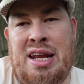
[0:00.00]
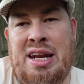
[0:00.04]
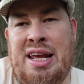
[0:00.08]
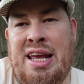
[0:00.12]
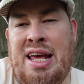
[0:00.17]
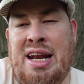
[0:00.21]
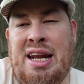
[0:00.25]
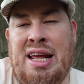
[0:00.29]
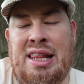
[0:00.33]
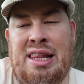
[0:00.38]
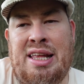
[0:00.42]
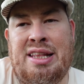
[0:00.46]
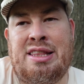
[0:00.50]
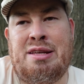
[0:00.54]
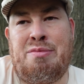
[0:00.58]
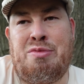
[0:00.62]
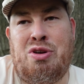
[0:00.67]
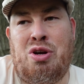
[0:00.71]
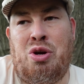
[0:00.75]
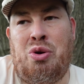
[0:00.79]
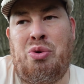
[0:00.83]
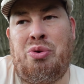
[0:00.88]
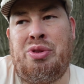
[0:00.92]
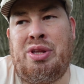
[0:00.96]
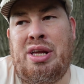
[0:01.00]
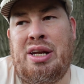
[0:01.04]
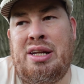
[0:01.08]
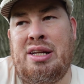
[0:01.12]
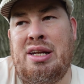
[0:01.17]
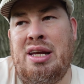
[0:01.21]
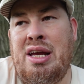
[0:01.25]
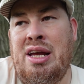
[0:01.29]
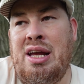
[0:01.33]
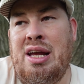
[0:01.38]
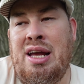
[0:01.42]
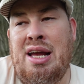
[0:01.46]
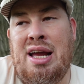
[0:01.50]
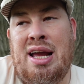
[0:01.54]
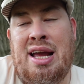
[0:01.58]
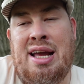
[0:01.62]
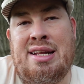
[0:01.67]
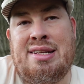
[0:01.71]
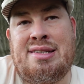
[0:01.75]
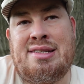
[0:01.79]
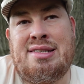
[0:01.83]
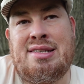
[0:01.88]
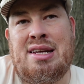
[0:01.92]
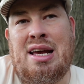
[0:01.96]
And again, I let them know that
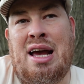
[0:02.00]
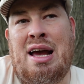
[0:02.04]
it's,